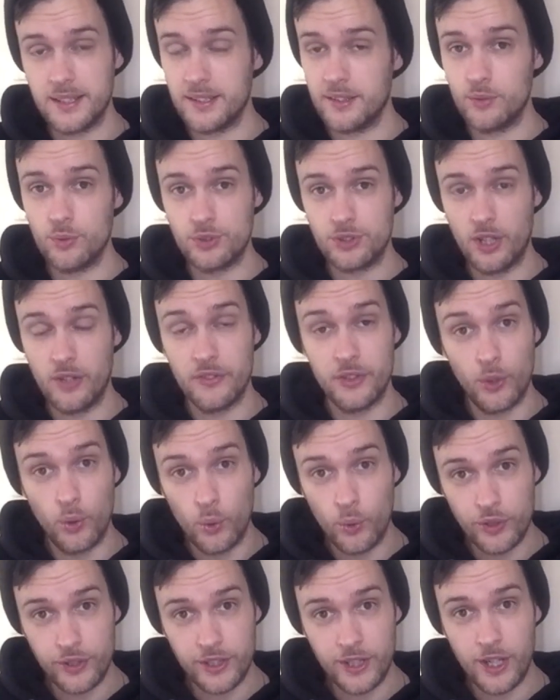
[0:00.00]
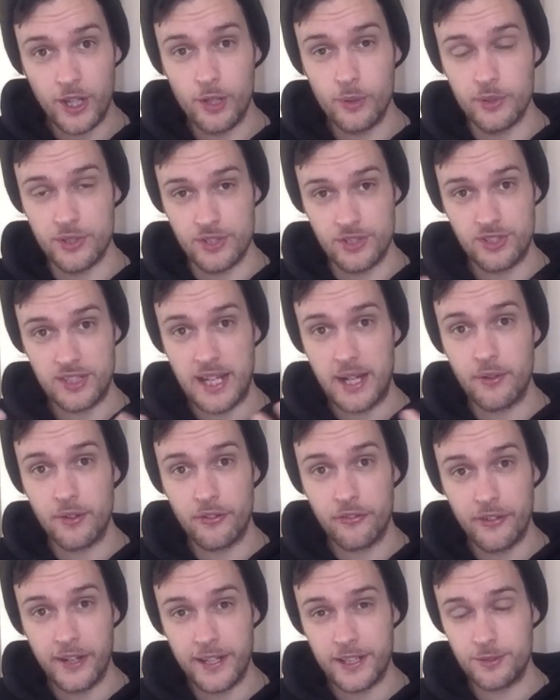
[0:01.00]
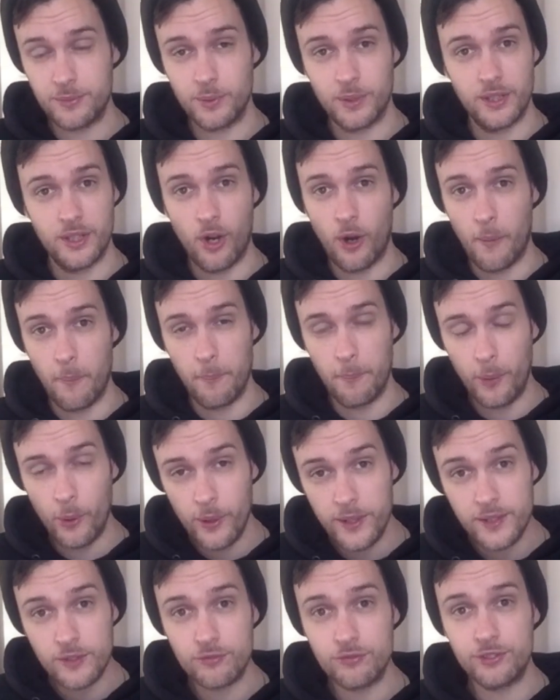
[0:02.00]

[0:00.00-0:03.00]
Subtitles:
and also the audio and sound effects were on point.